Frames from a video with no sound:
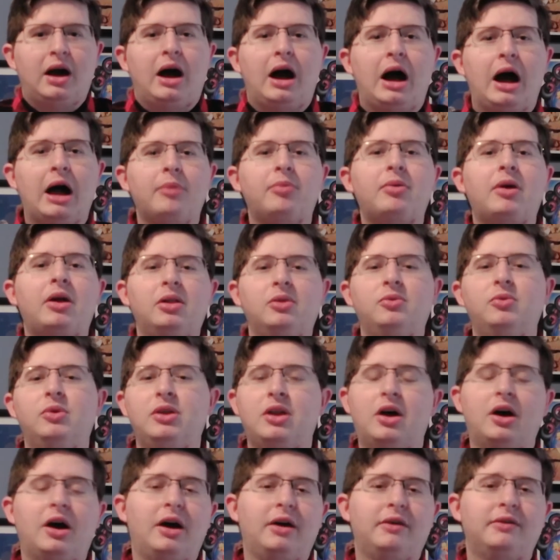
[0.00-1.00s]
I probably would
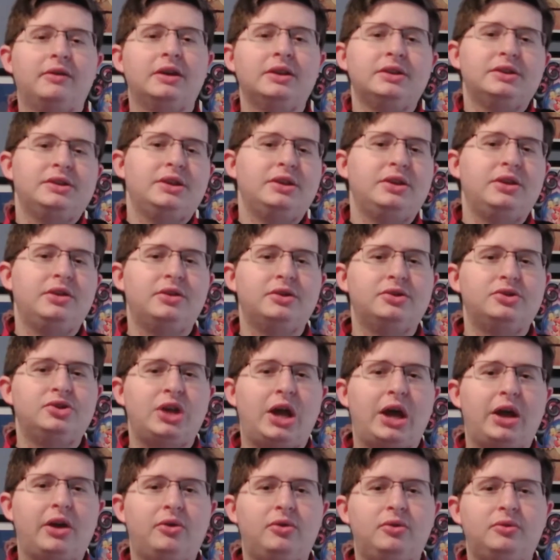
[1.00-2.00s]
not have continued this
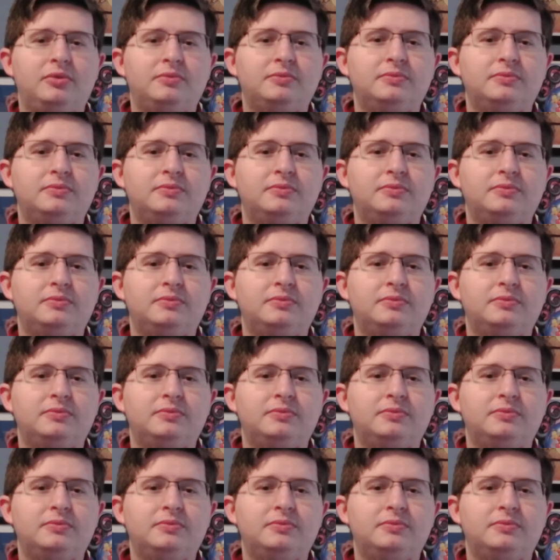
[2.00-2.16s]
channel.